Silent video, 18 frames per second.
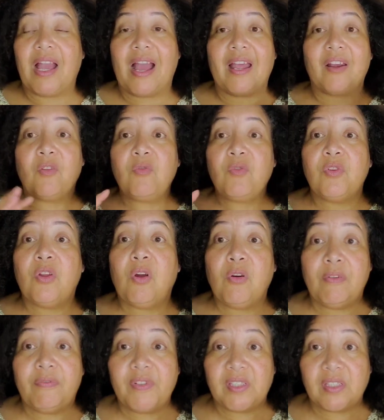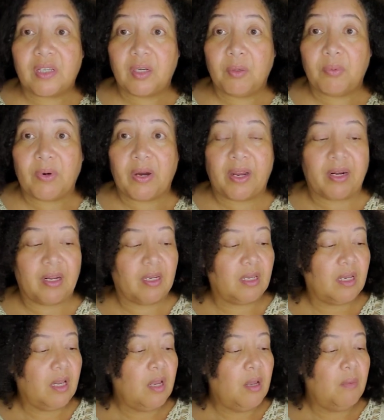I don't know if it's a good
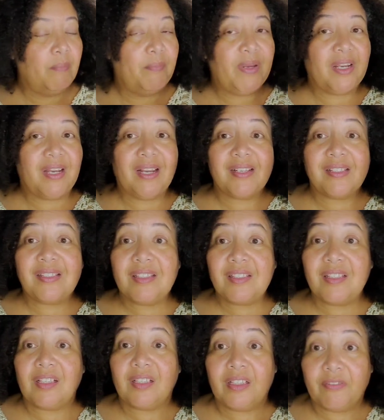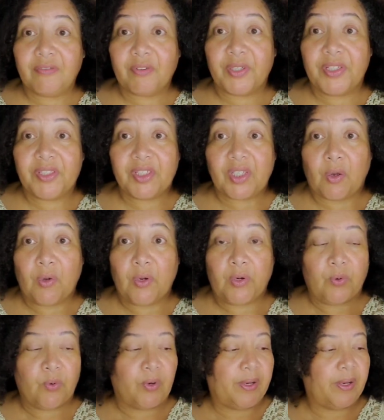product because the delivery is so
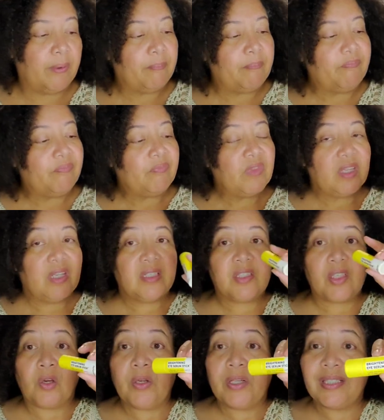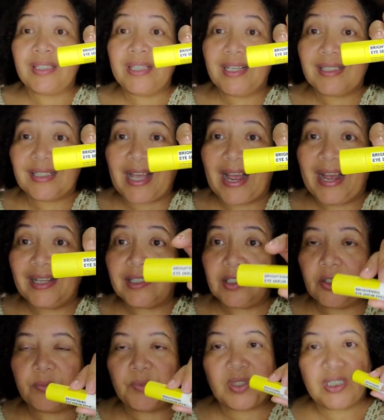annoying. So it says eye
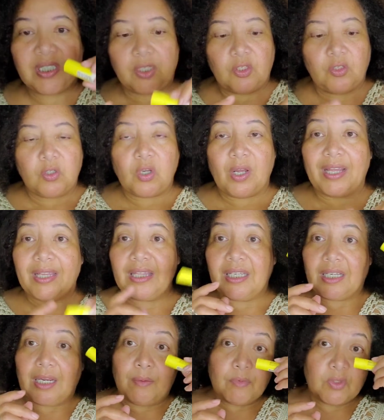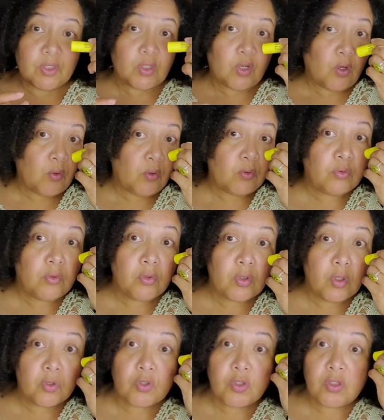serum stick. You know, I think I'm just going to,
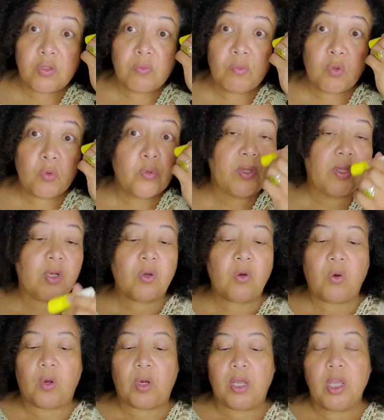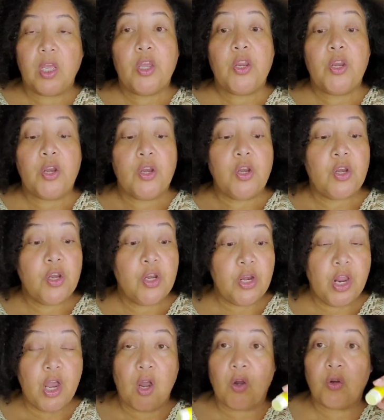you know, smooth it on.
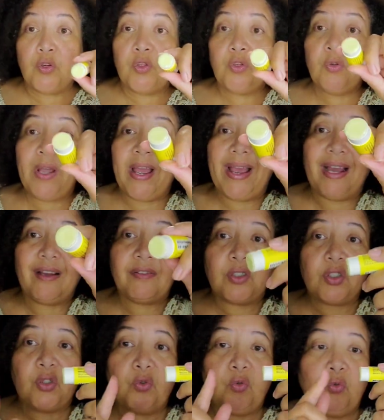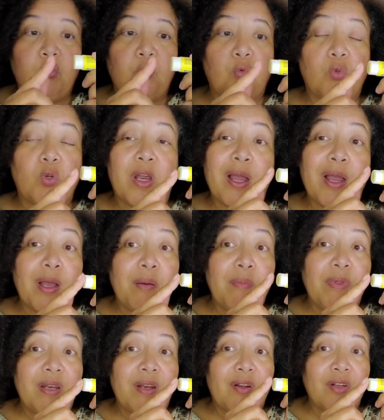No, you have to
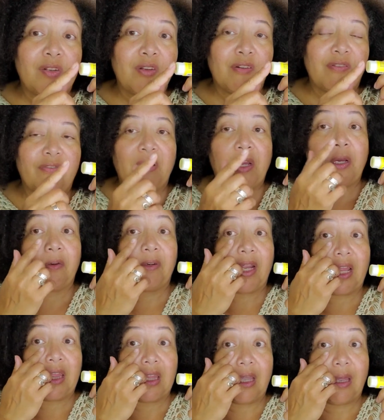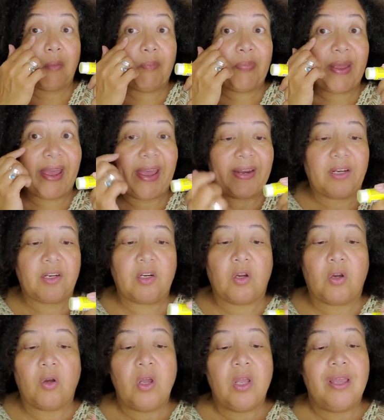rub it on your finger and then pat it
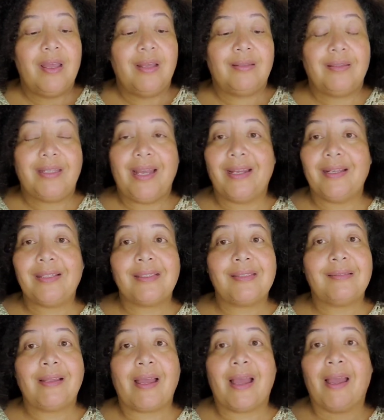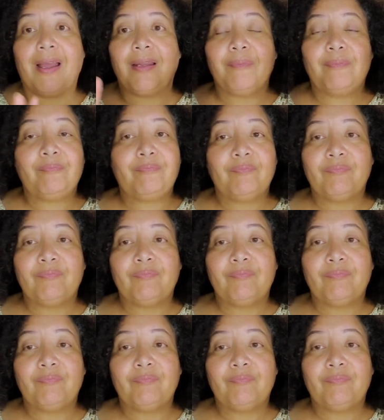on. That's not.